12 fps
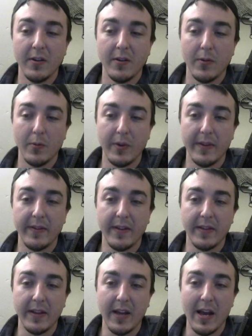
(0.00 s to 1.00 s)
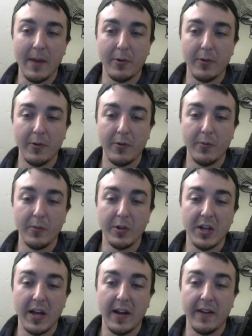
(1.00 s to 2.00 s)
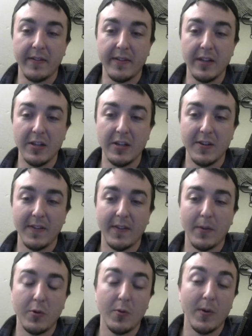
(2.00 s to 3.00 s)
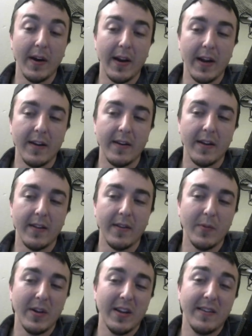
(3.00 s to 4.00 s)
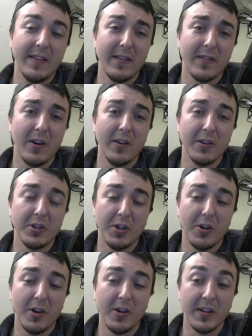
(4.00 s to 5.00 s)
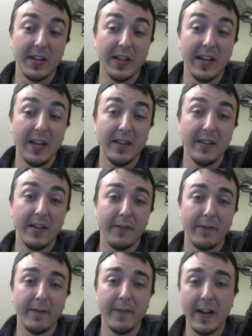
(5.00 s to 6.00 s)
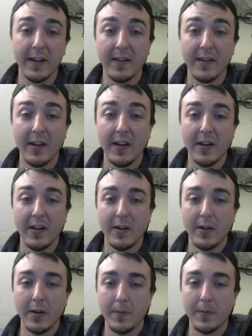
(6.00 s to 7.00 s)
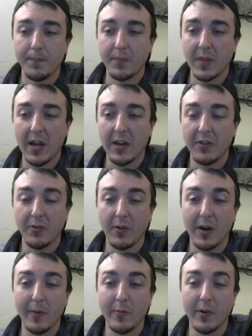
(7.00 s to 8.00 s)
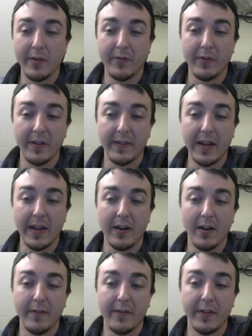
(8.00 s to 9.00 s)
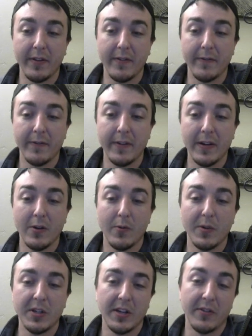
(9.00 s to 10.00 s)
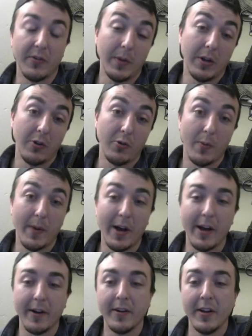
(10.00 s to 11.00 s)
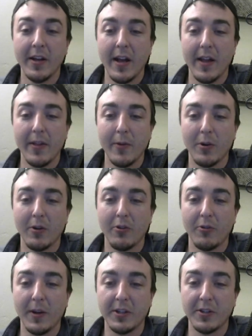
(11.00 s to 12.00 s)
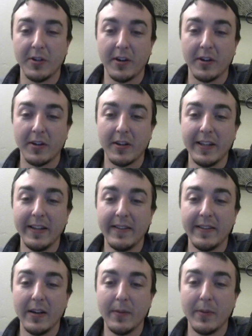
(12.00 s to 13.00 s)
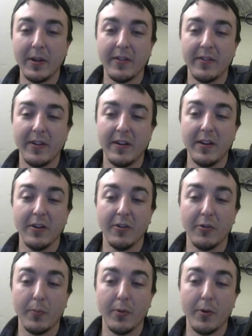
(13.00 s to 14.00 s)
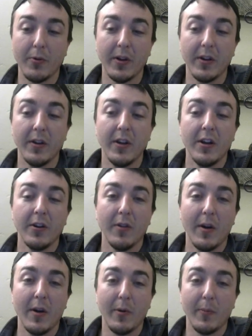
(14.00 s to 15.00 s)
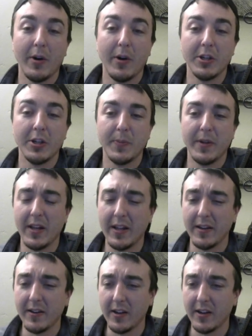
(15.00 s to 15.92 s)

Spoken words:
we send the app cologne, which adds the Schism to our hand, and then we can discard a Shaddoll and gain the effect. I just grabbed one for the sake of this video, which ends up being Squamata. And then we're going to special our Ecclesia because Nadir is broken. Grab our Punishment, and